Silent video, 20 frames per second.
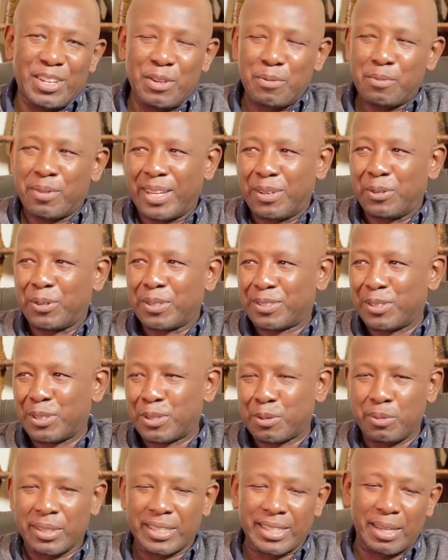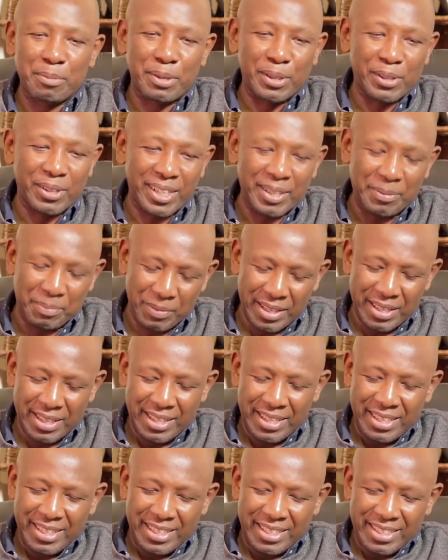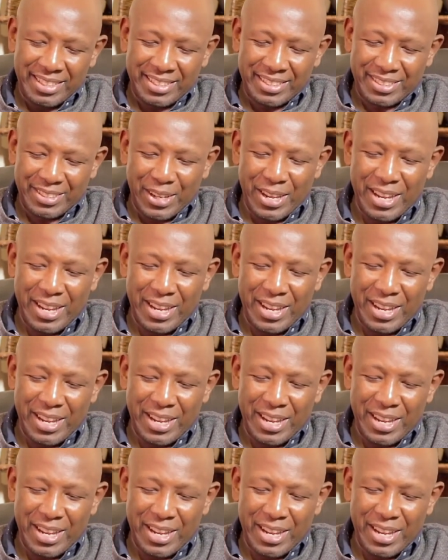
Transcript: I knew mine was going to be terminal. so,